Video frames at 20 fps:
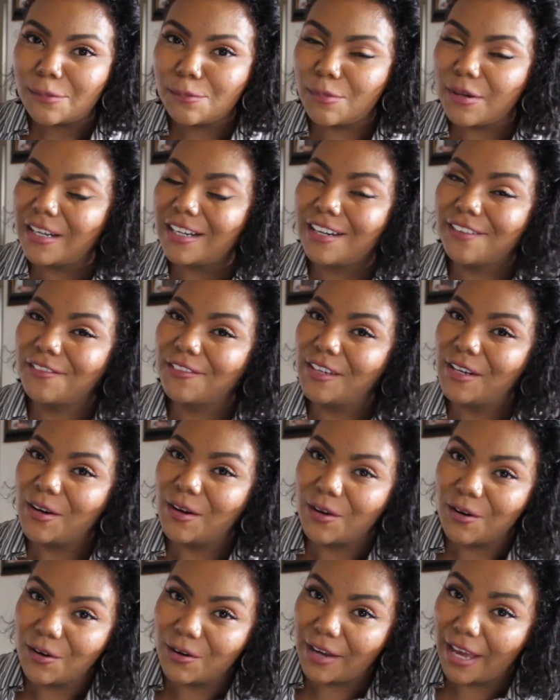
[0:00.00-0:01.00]
But if
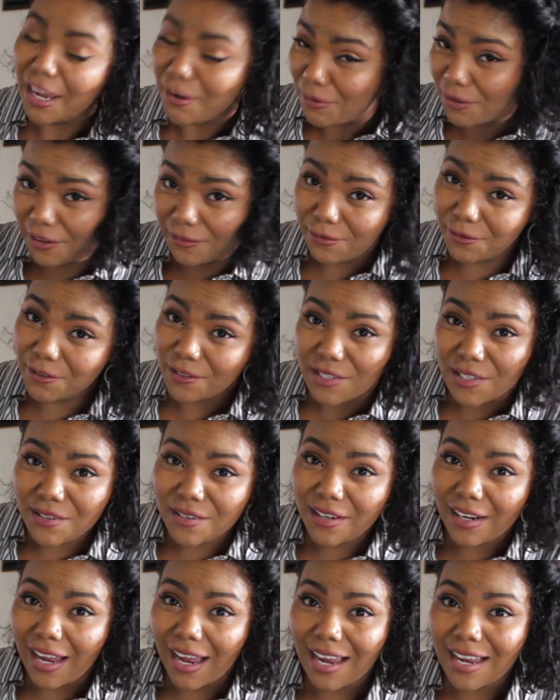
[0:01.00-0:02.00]
you came with a full
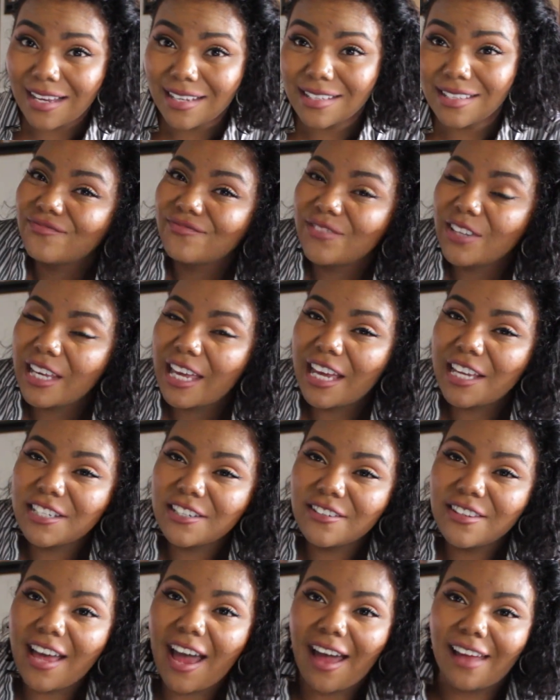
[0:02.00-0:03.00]
suitcase, you can't
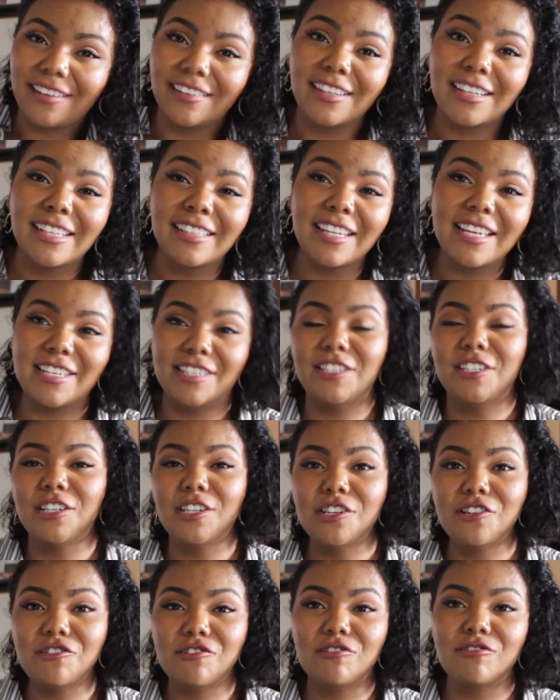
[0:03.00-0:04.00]
do that unless
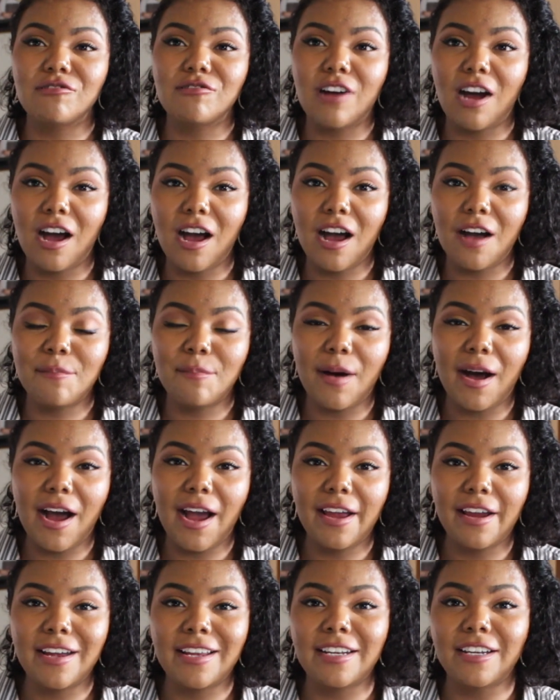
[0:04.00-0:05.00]
you
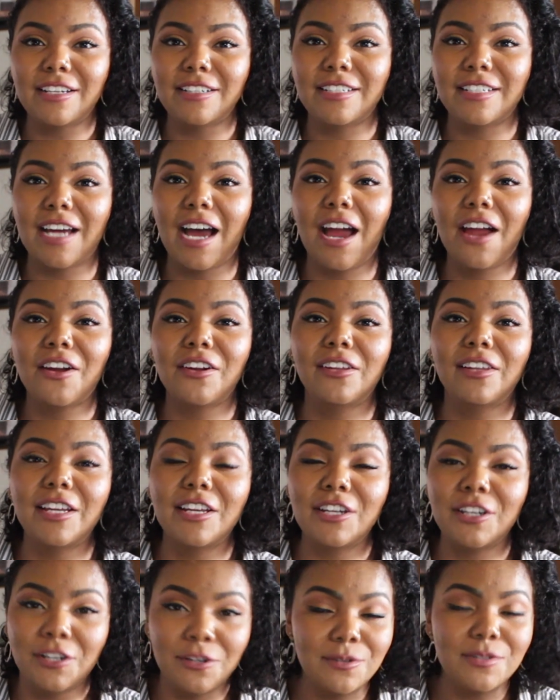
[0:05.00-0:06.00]
buy an
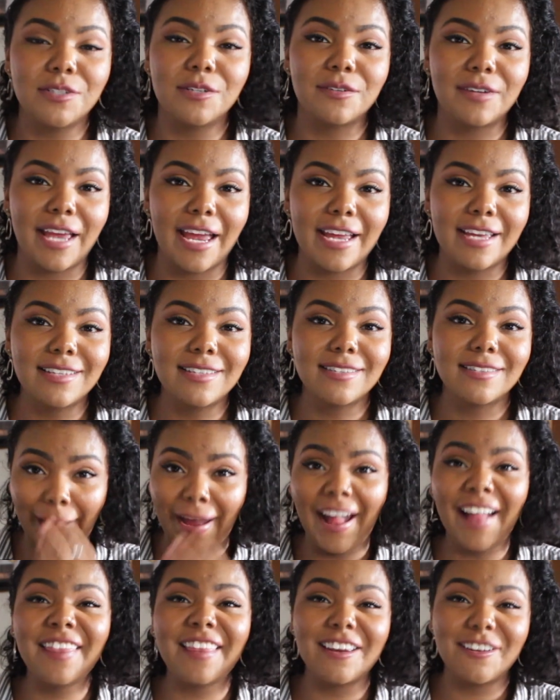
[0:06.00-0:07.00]
entirely new suitcase
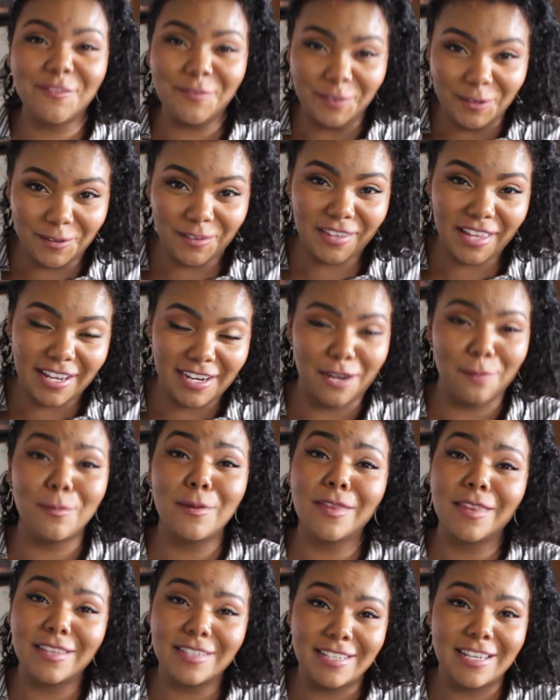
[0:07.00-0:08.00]
and then fill that up
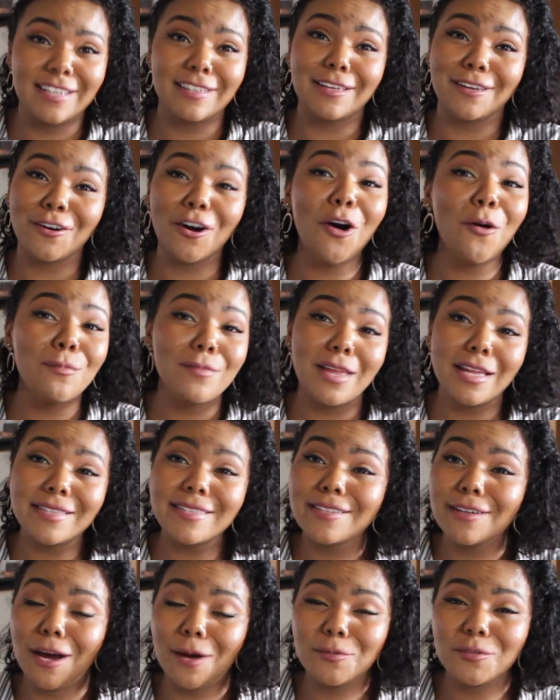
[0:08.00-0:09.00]
and then take that home.
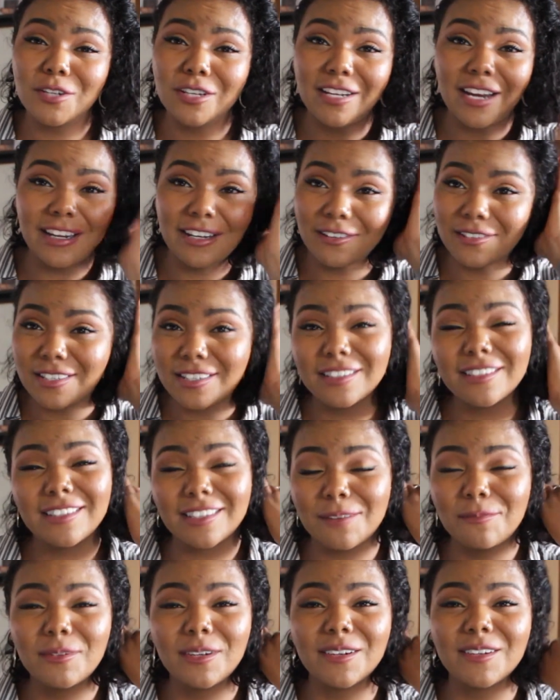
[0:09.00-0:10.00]
That's an option. I know
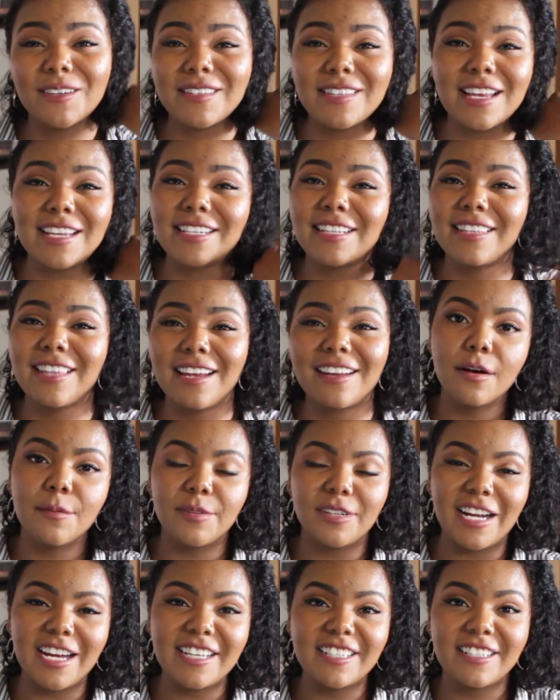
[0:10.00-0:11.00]
some girls that did that.
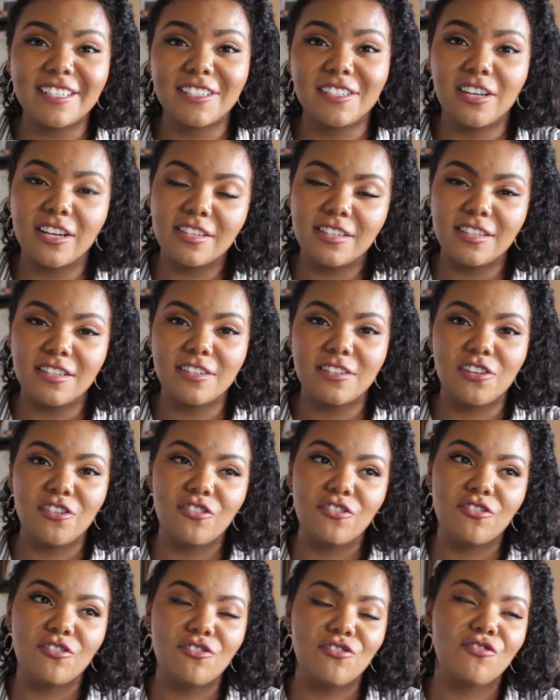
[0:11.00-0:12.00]
But I suggest is
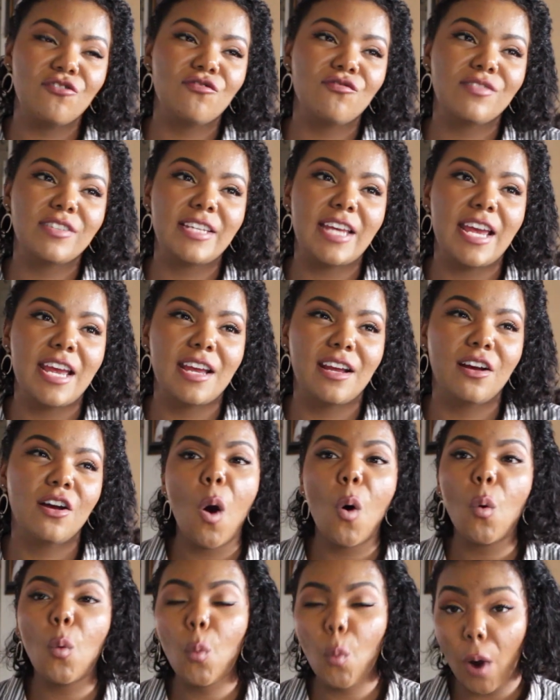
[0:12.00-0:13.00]
you take
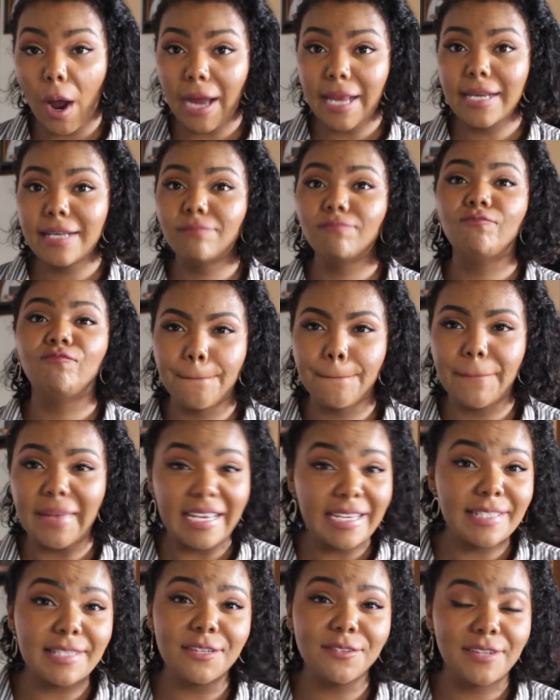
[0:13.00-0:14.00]
one
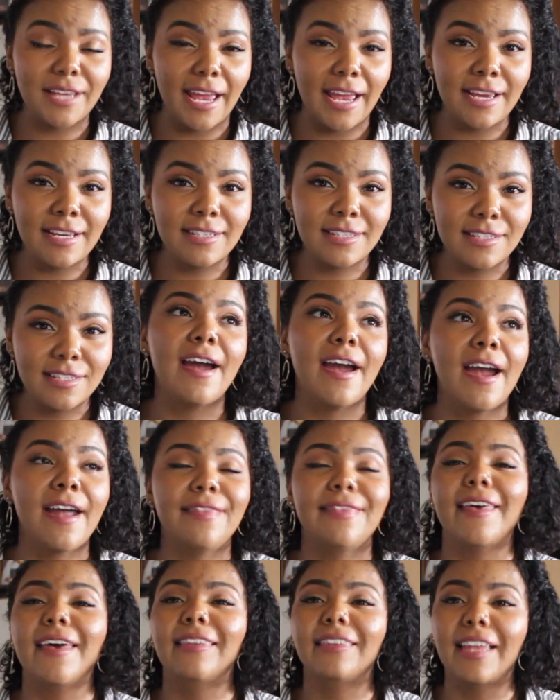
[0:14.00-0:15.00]
big suitcase
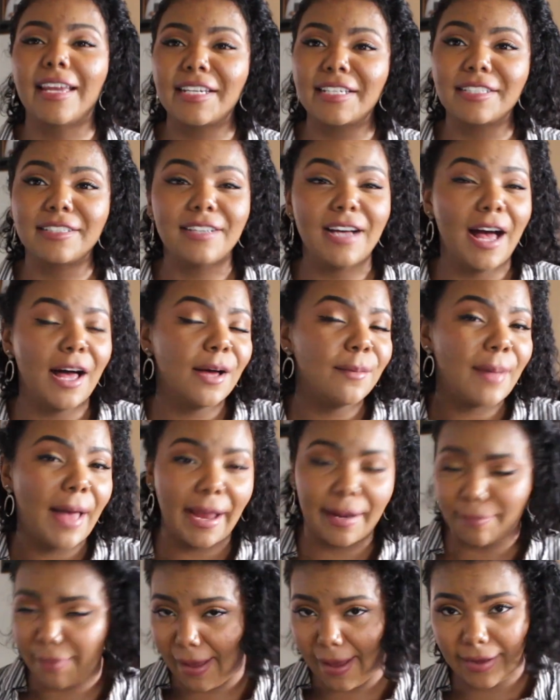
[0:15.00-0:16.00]
and then like a
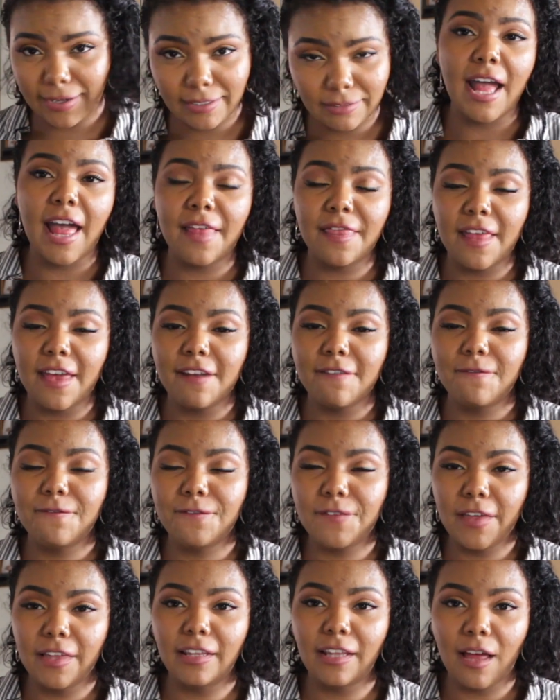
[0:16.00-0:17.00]
backpack and then
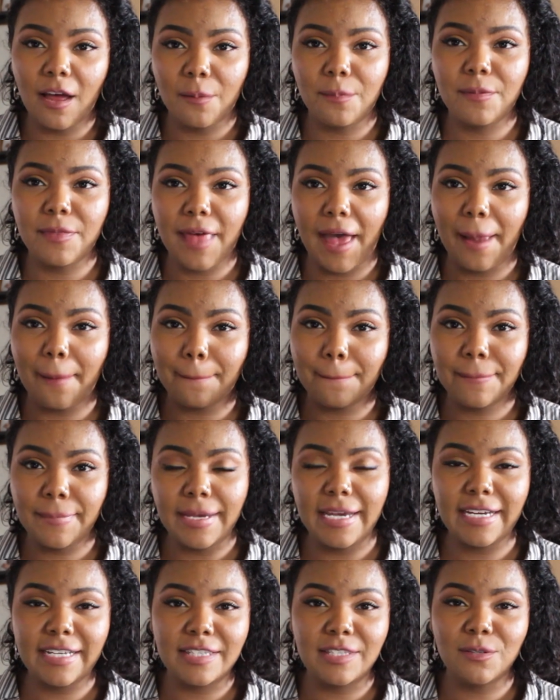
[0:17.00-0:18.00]
fill up that
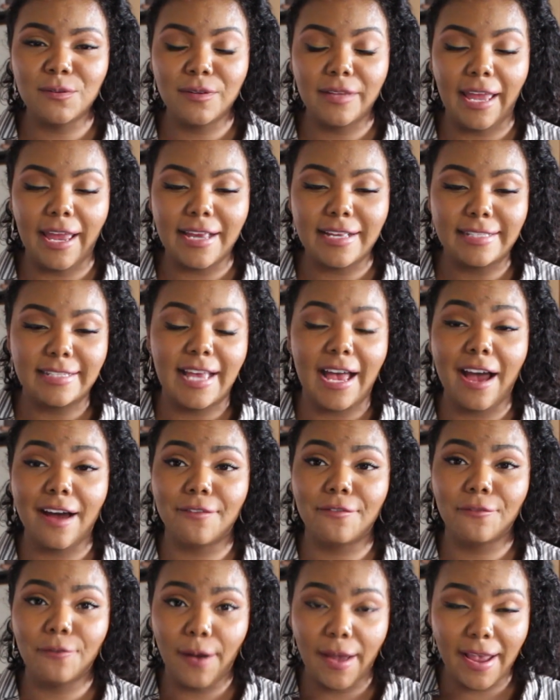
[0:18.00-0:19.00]
big suitcase
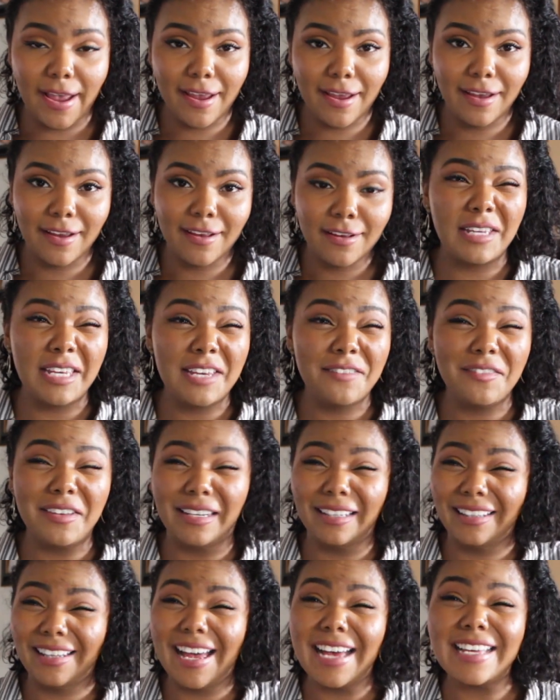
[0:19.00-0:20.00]
halfway,
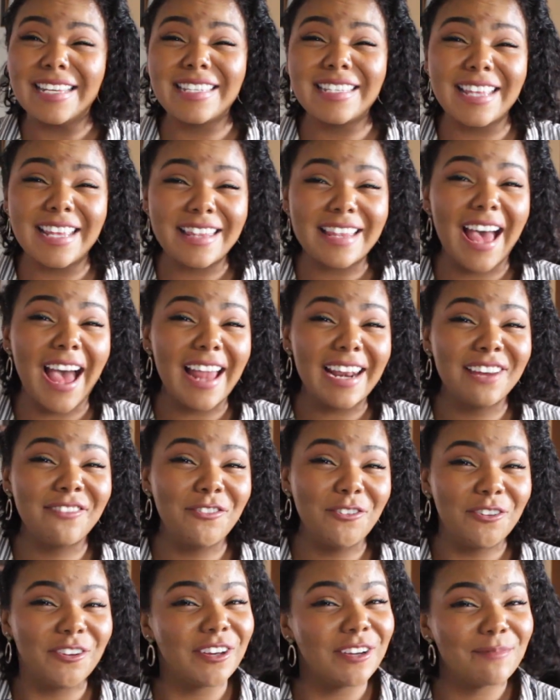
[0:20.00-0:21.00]
even less than that
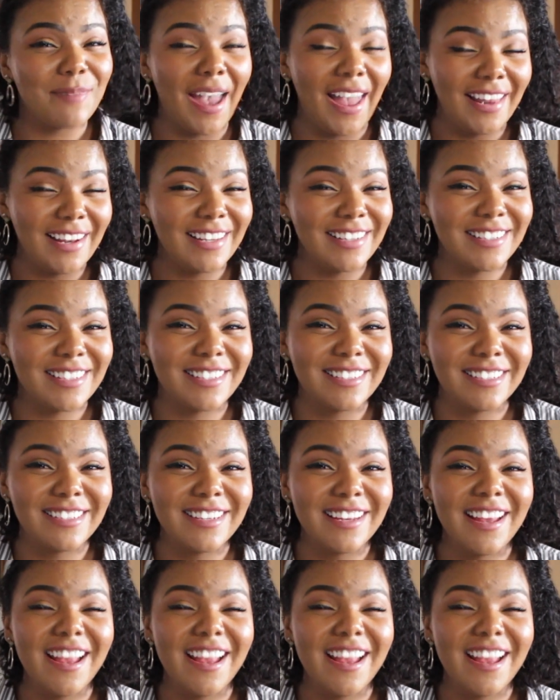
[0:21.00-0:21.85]
if you can manage.